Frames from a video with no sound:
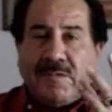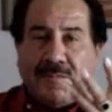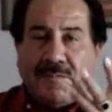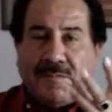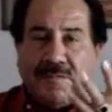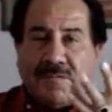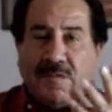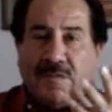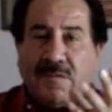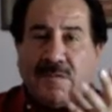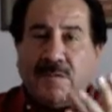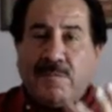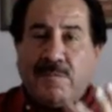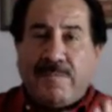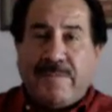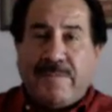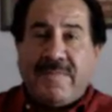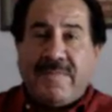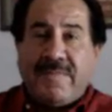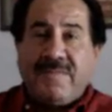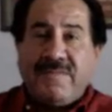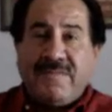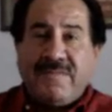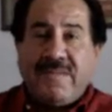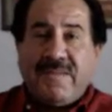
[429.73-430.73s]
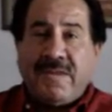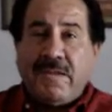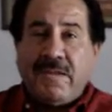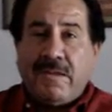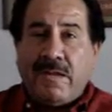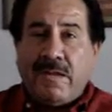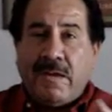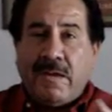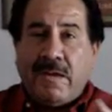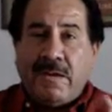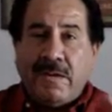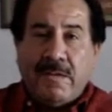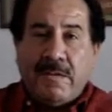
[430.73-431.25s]
We still obey the state
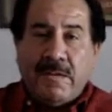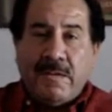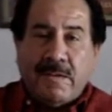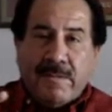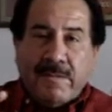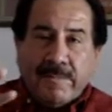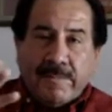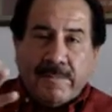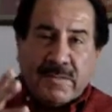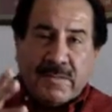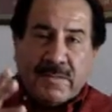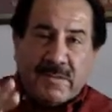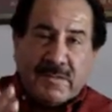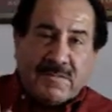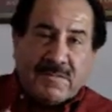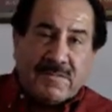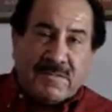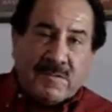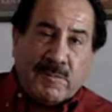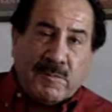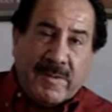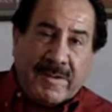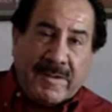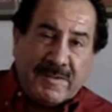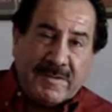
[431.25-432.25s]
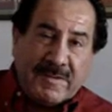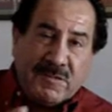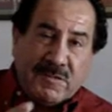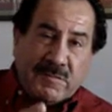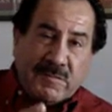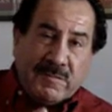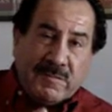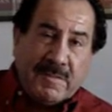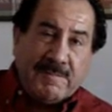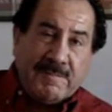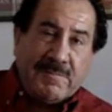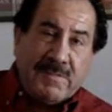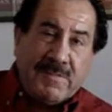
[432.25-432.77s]
law, but it's the way that
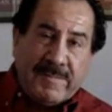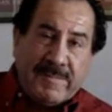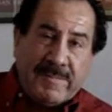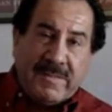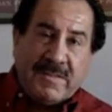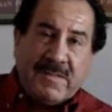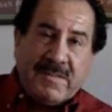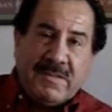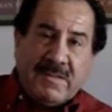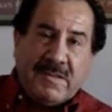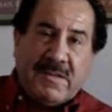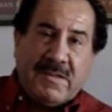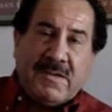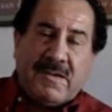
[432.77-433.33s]
you implement